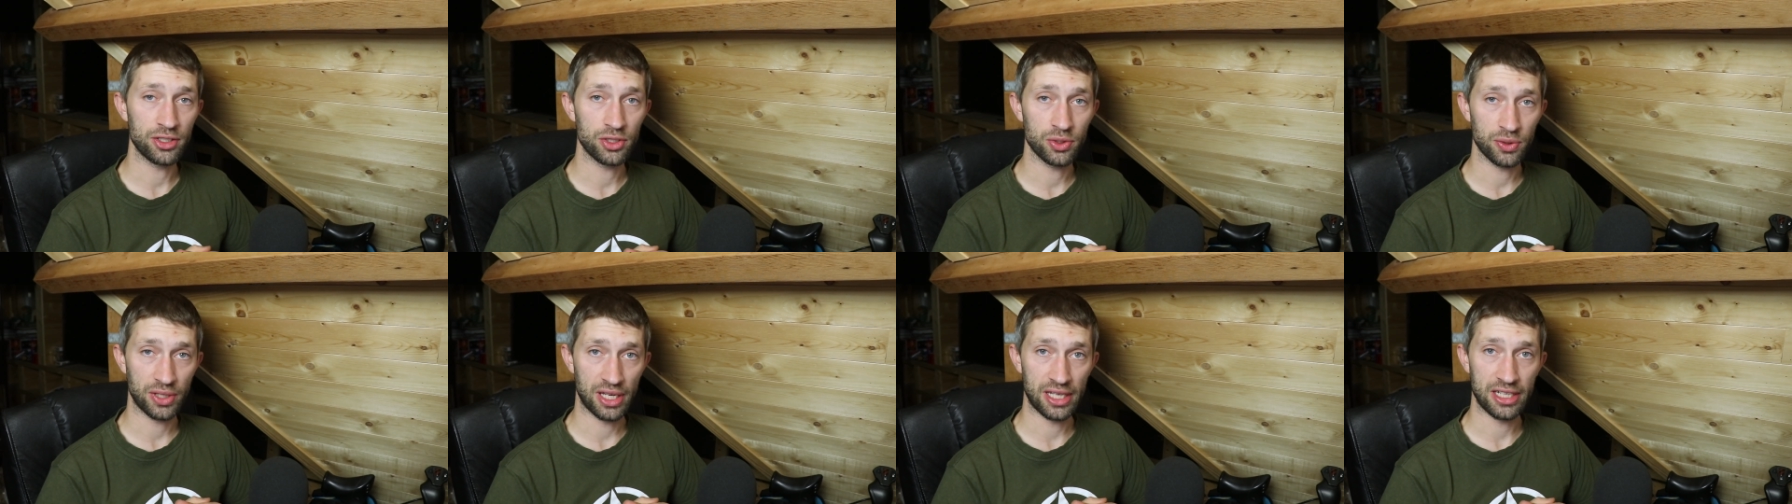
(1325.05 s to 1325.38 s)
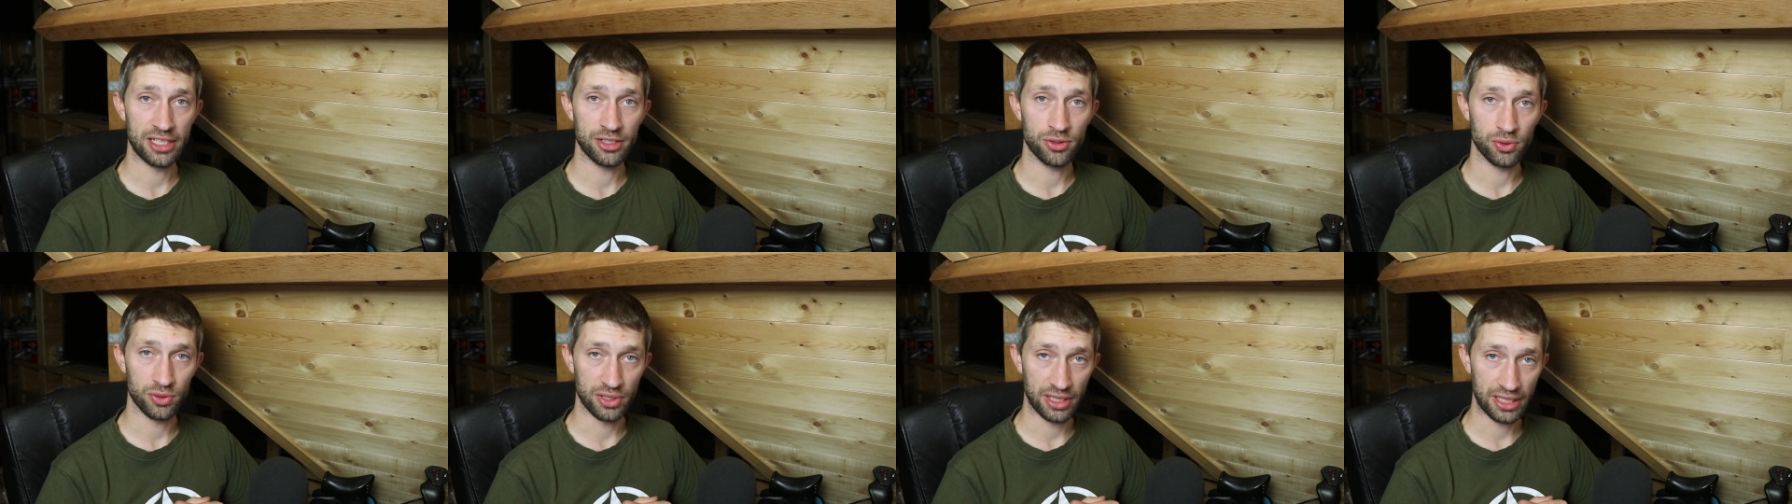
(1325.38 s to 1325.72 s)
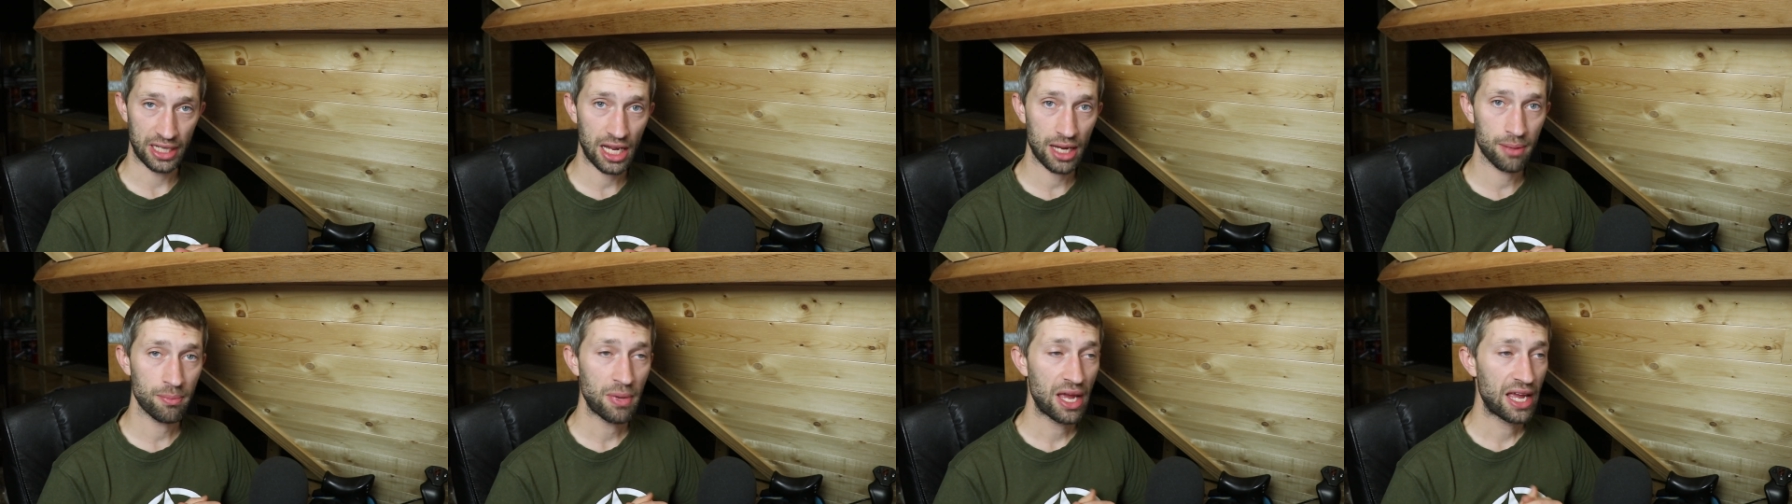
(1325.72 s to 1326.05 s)
to get into the
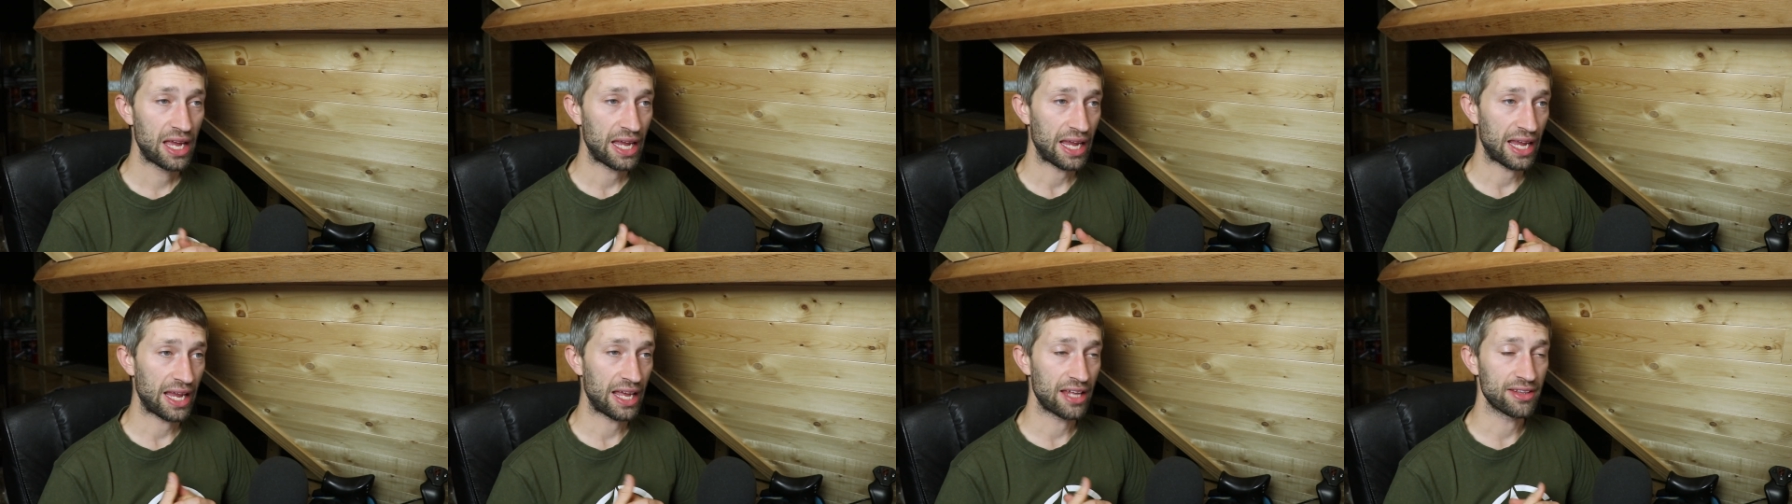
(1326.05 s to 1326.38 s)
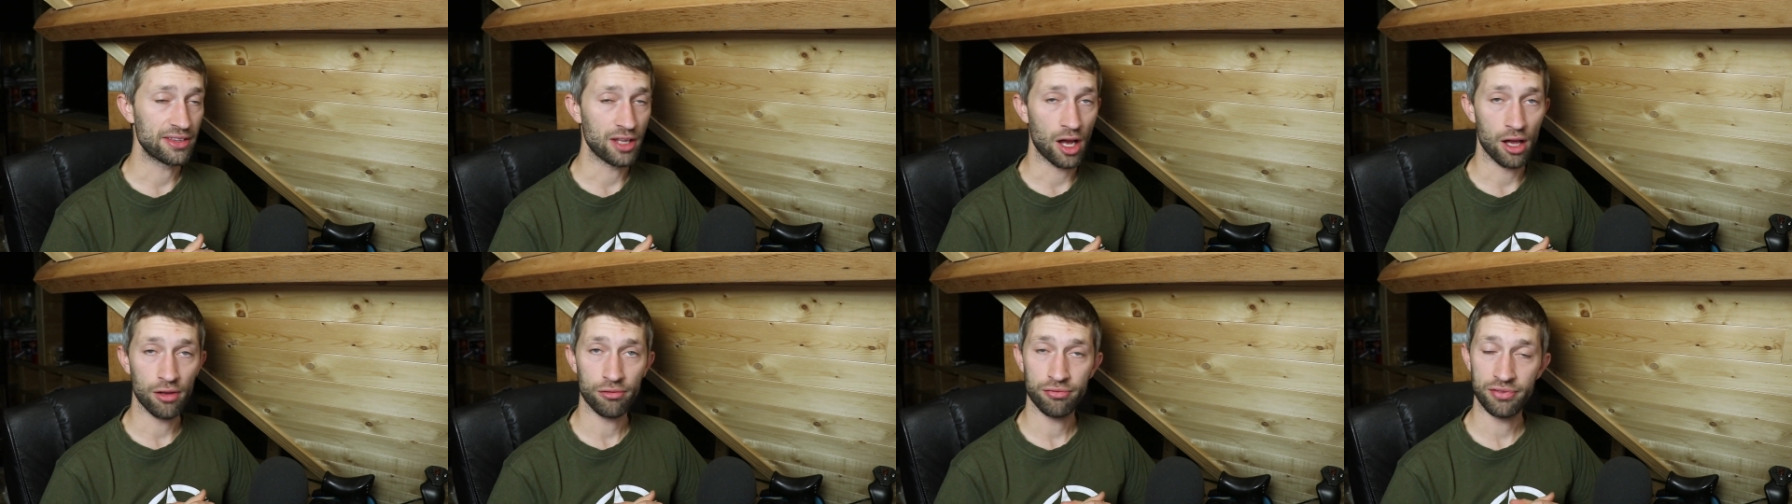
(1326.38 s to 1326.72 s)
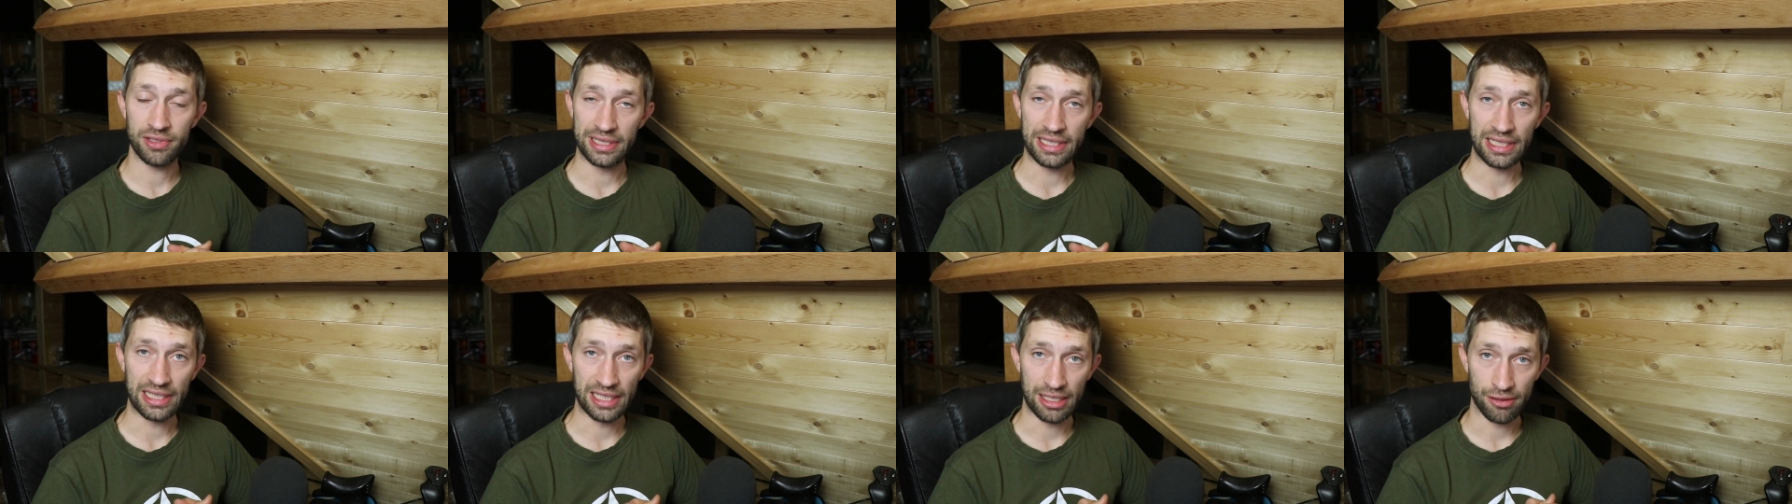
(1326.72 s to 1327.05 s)
game and not
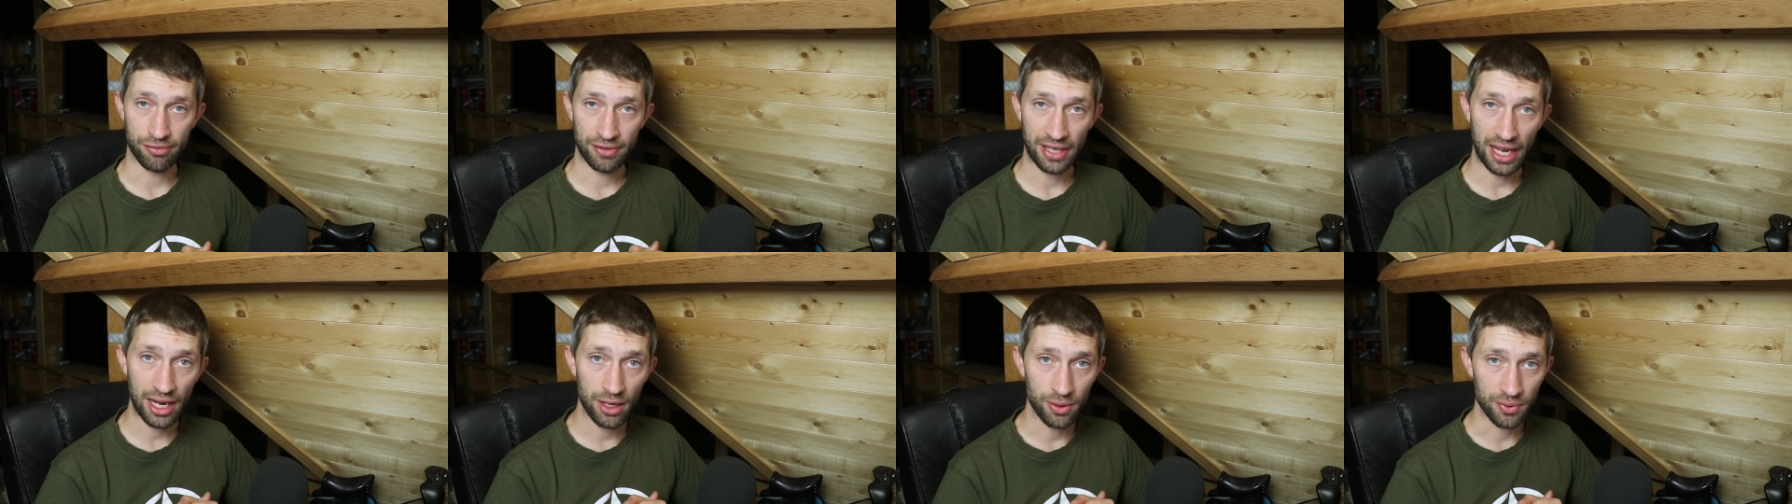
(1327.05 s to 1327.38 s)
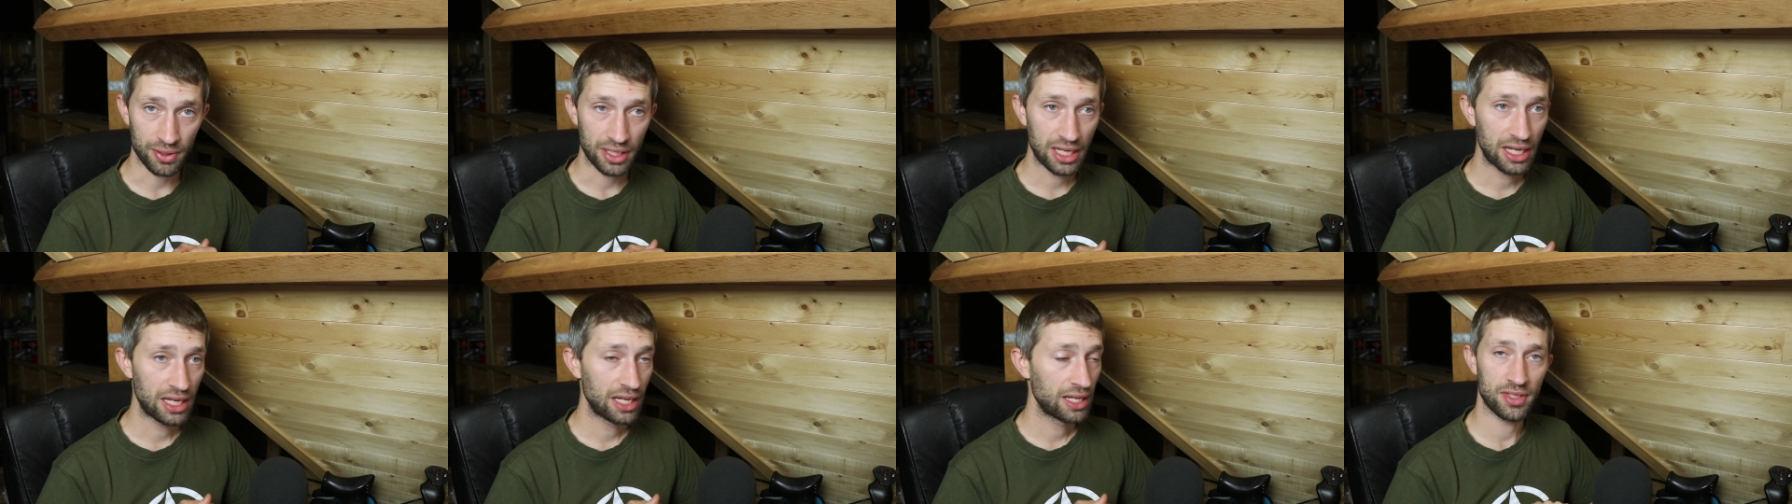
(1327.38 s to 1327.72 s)
feeling left out.